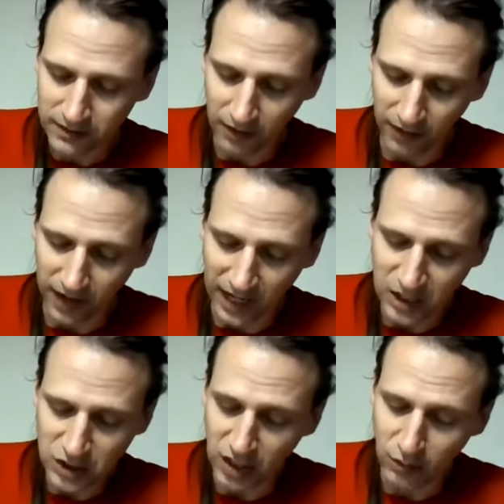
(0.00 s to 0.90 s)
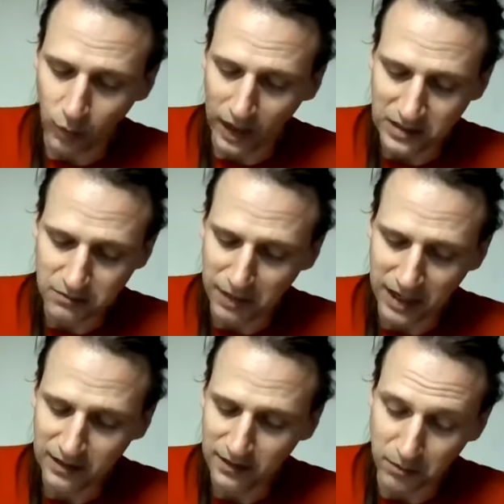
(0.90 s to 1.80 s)
Their age and weight
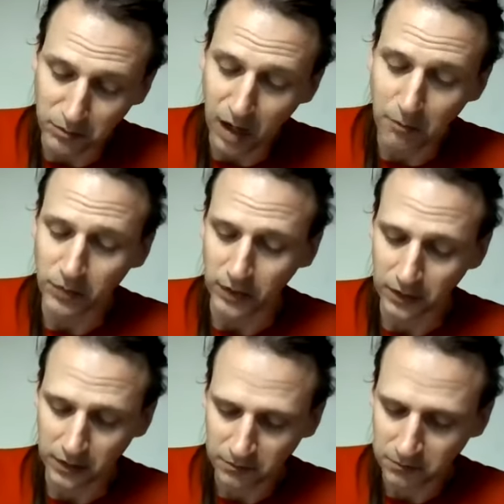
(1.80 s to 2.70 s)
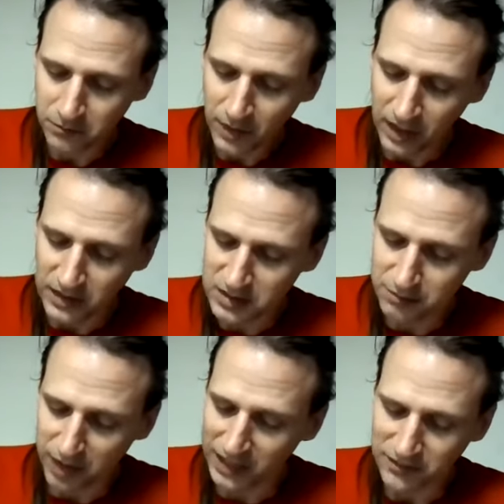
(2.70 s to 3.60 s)
made them lumber, in
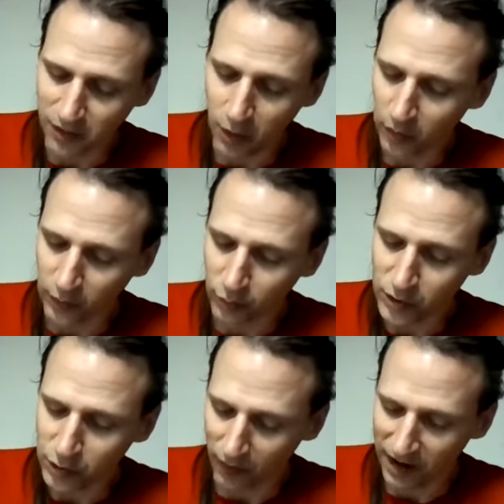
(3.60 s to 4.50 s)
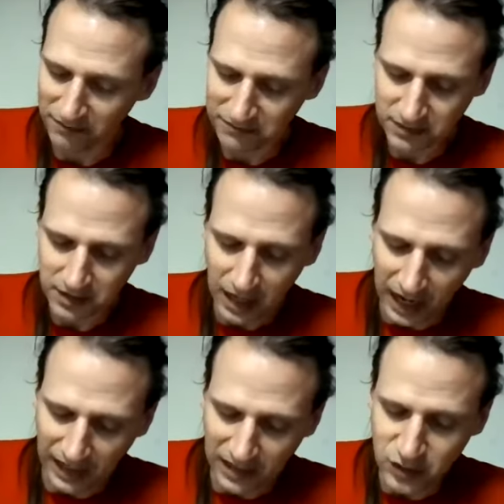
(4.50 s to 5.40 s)
spite of all their woodcraft,
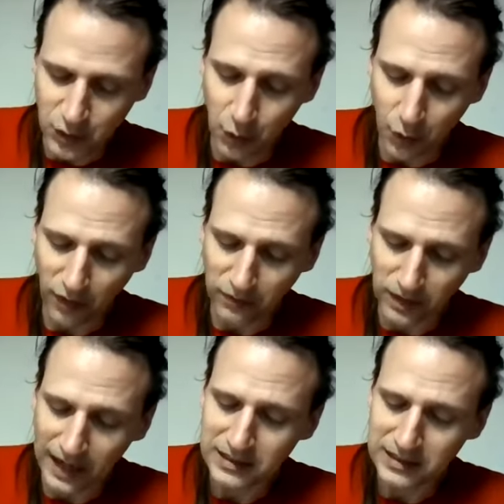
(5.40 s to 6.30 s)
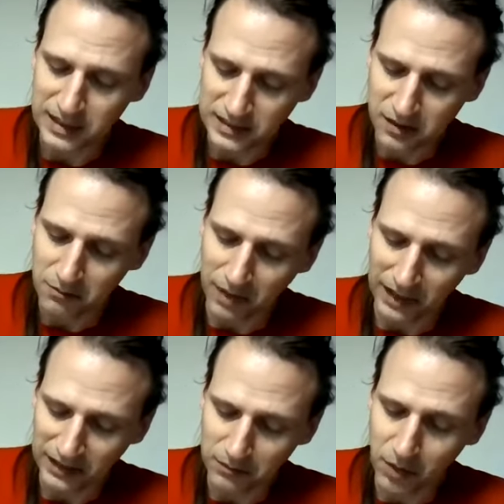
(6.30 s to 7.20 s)
and his youth and lightness
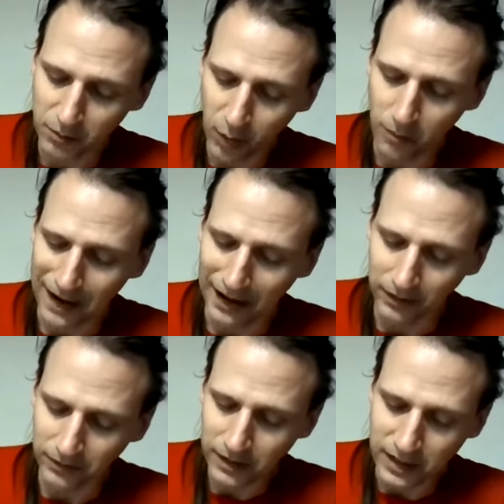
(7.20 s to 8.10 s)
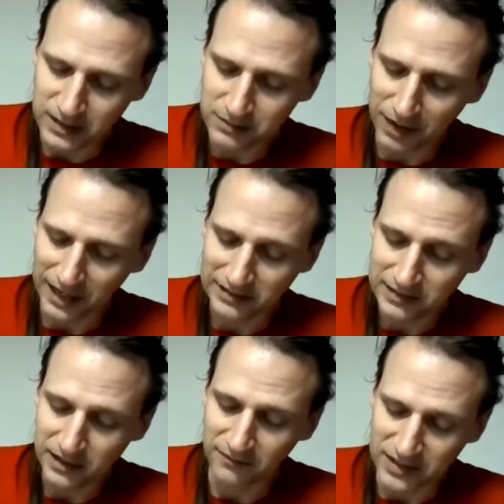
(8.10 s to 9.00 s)
made him mobile, in spite
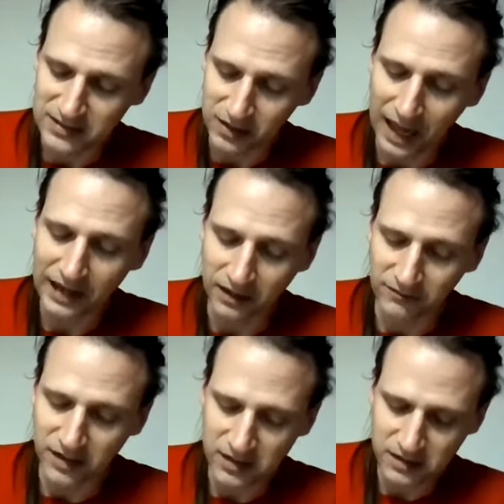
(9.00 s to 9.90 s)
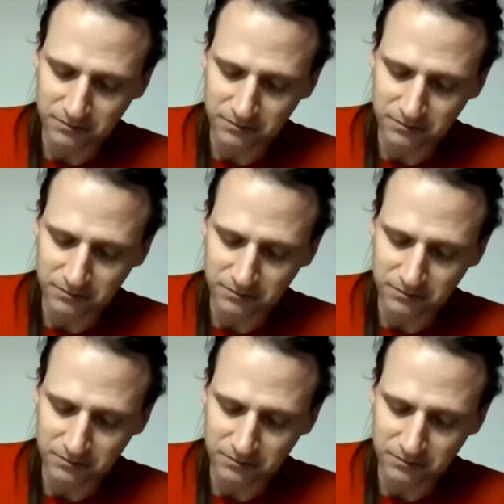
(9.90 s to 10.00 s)
of his lack of it.